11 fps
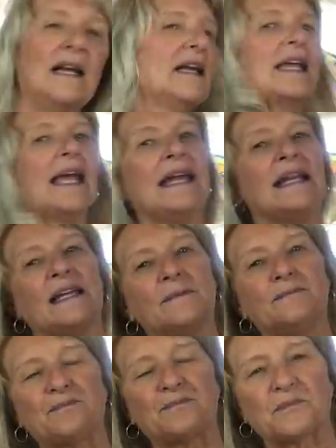Katie
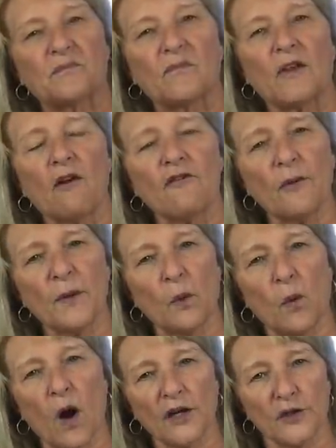from the
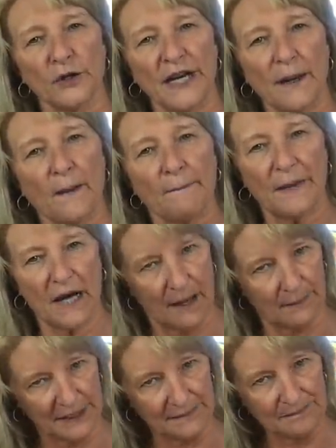Wandering
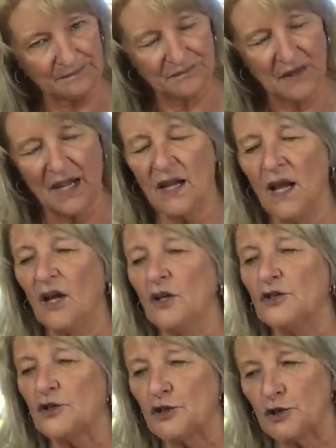Bobbin.
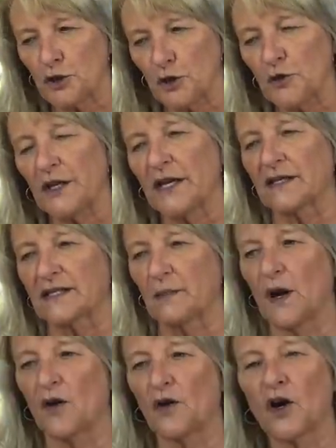Two things
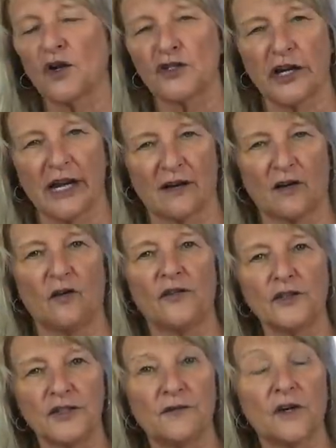about her channel.
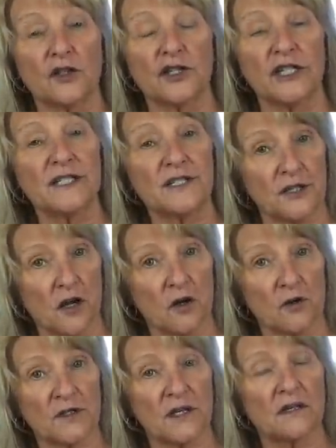First of all, she
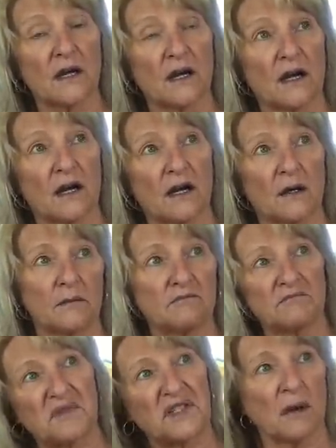sews Uh,
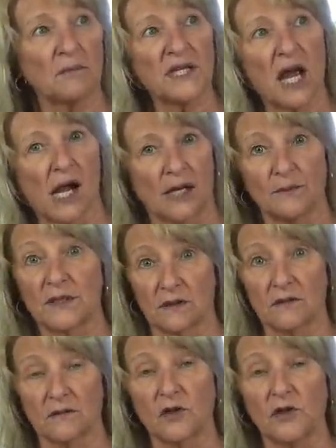sometimes,
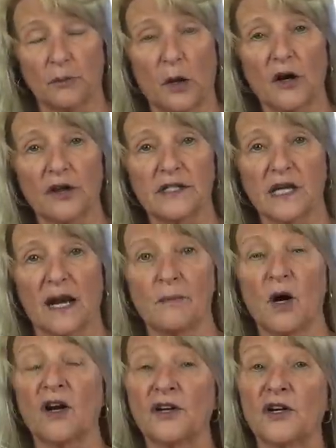a good part of the time,
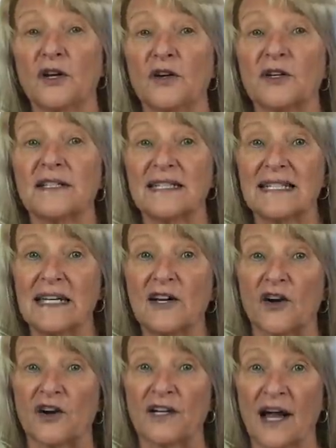on her
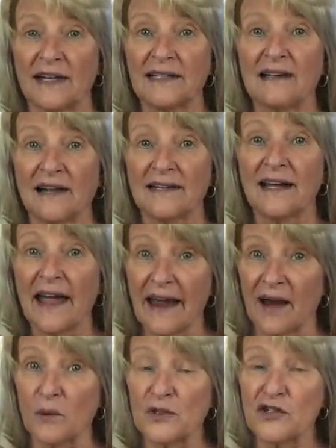Singer ninety-nine
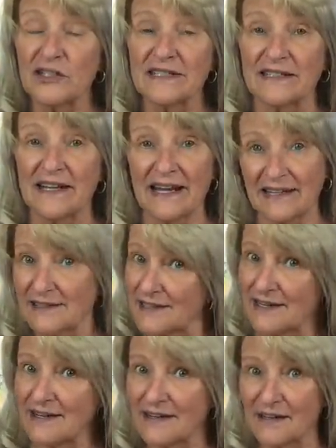K, which is an
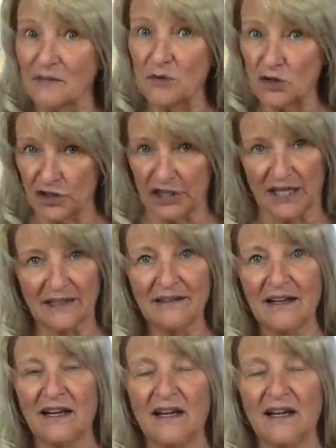antique machine,